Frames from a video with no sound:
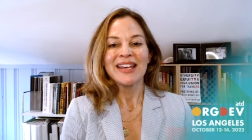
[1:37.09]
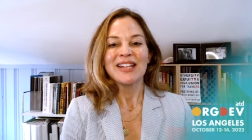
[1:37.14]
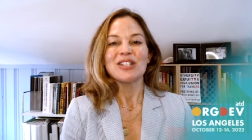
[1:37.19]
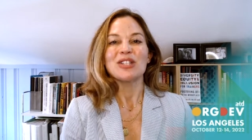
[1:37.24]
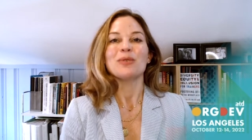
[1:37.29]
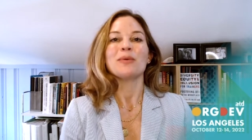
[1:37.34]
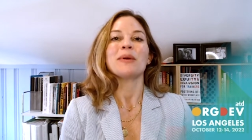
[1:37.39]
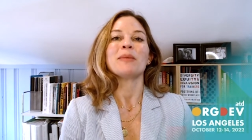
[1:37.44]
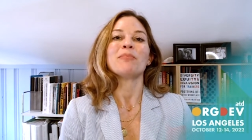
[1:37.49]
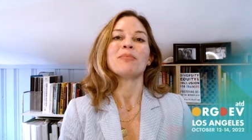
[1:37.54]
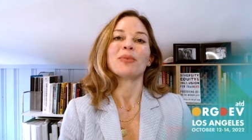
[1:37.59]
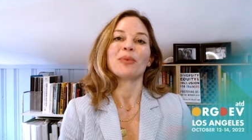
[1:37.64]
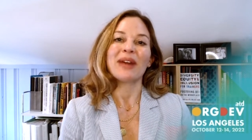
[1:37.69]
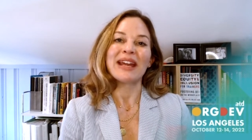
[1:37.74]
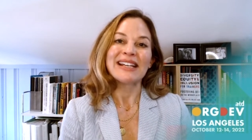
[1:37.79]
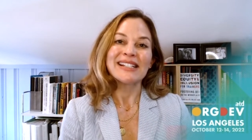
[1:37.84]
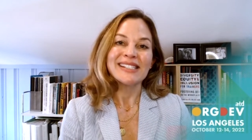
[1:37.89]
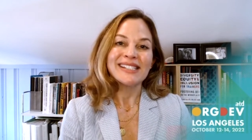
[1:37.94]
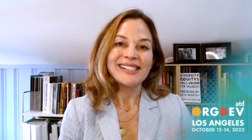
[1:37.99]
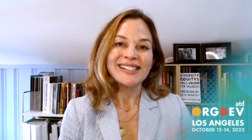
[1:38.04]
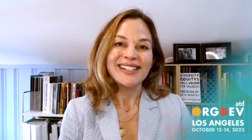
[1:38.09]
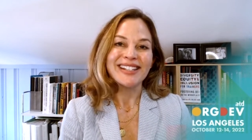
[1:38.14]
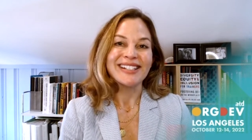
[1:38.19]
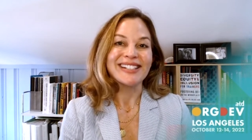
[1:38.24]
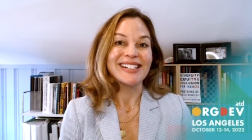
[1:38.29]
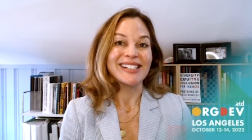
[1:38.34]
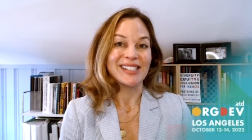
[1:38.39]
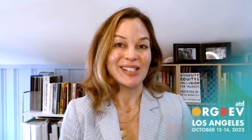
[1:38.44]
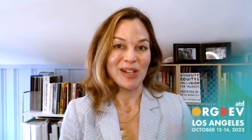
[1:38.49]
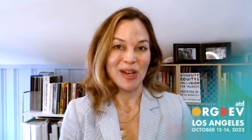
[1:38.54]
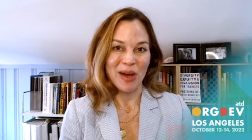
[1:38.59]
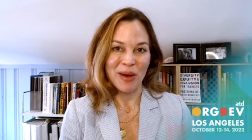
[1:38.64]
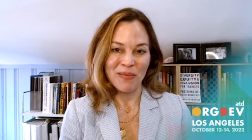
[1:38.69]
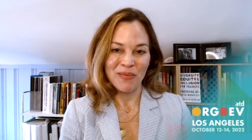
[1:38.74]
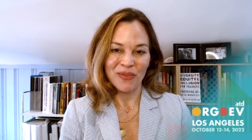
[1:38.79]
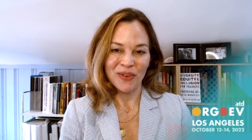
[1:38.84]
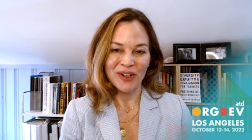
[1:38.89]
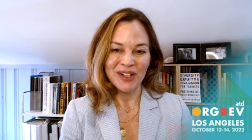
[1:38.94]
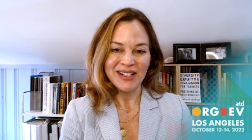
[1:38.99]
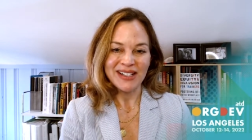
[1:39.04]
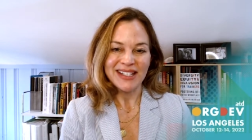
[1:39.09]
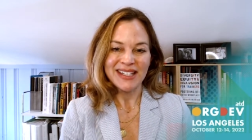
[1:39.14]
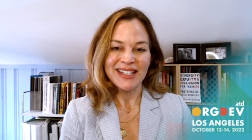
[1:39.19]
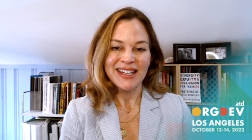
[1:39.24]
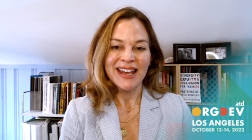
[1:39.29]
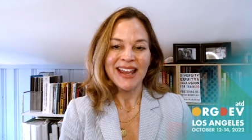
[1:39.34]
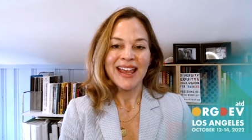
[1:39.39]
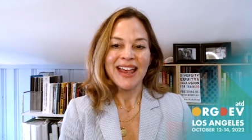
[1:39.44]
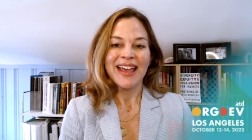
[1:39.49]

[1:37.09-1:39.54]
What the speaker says: to embrace the discomfort